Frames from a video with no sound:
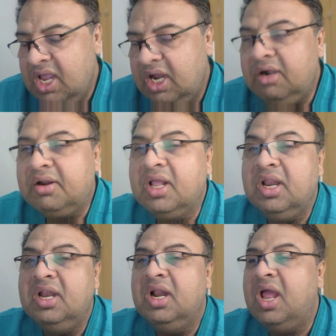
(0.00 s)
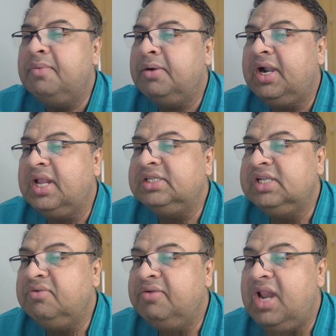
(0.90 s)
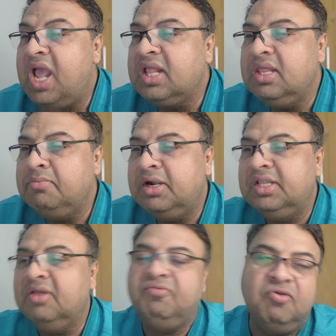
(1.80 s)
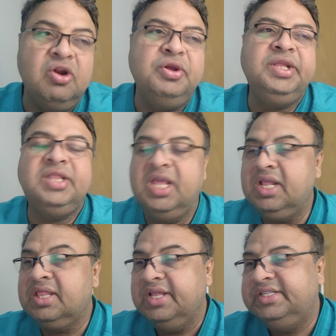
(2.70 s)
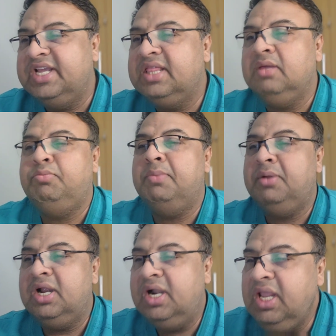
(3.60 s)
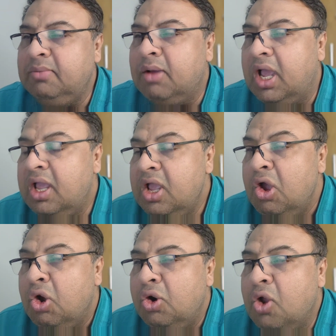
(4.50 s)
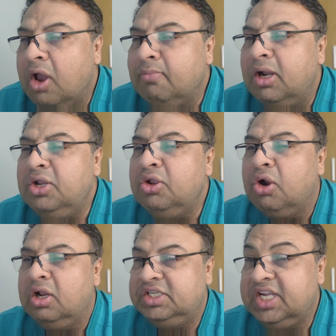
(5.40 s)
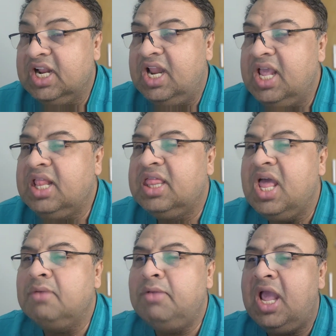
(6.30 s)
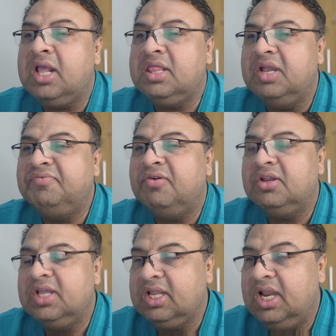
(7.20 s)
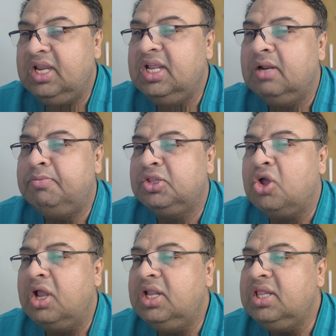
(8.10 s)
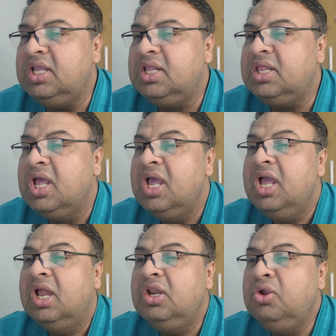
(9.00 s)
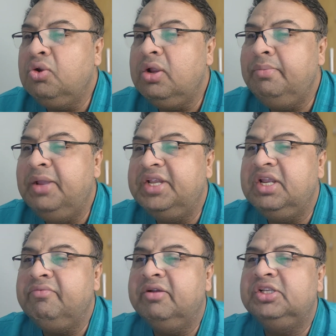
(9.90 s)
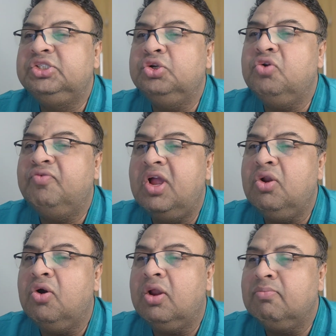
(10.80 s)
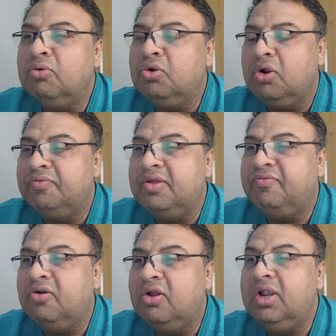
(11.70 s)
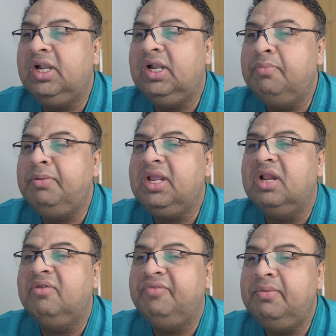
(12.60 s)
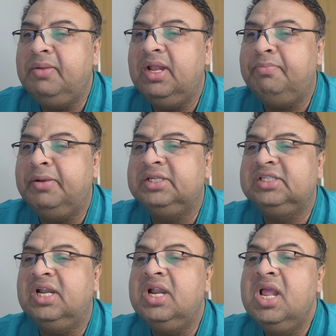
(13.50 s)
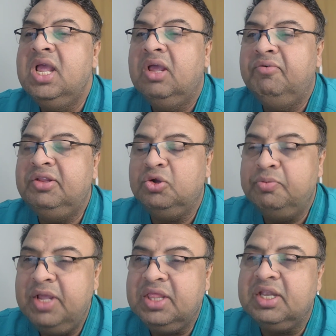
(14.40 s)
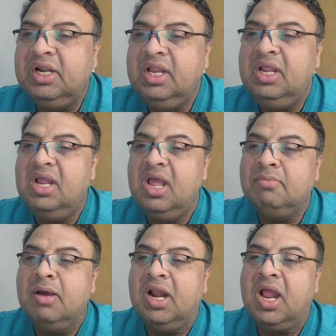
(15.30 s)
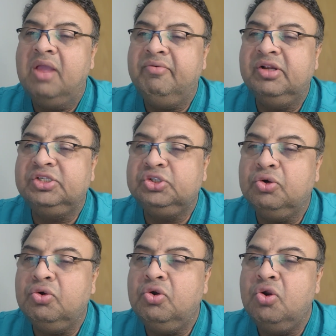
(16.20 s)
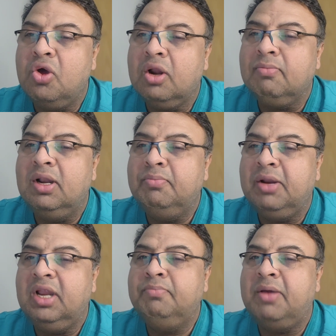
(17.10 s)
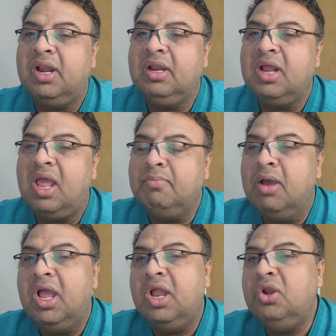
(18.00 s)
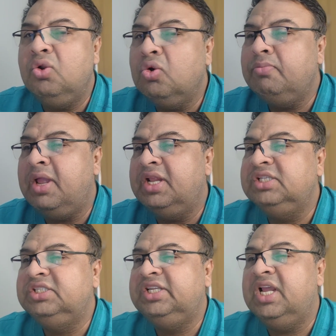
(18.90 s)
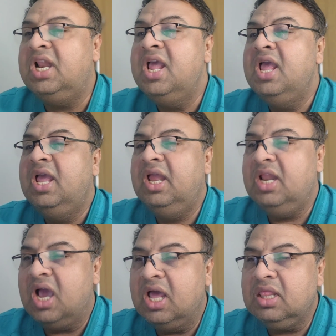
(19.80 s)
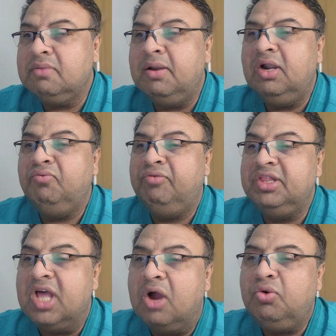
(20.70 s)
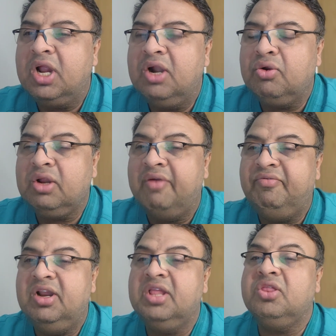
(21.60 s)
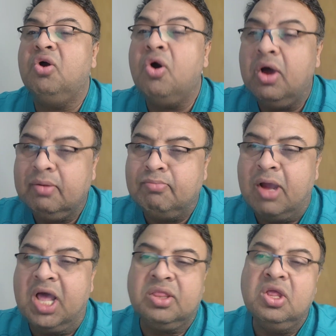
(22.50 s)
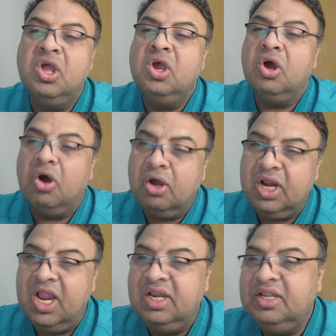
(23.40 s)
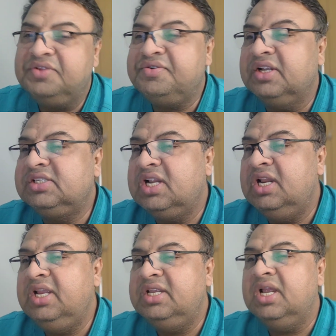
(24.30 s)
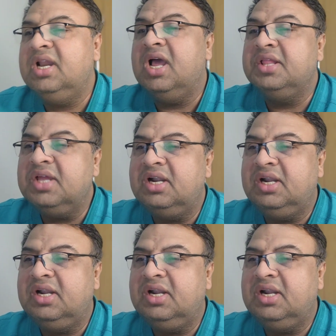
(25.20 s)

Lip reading: intracranial hypertension will exhibit the following things such as the papillary edema, normal neurological exam except for the cranial pathologies. Neuroimaging will show one or more of the following typical female patient with obesity. MRI will show normal brain parenchyma and no meningeal enhancement without hydrocephalus or mass or any structural lesion. Other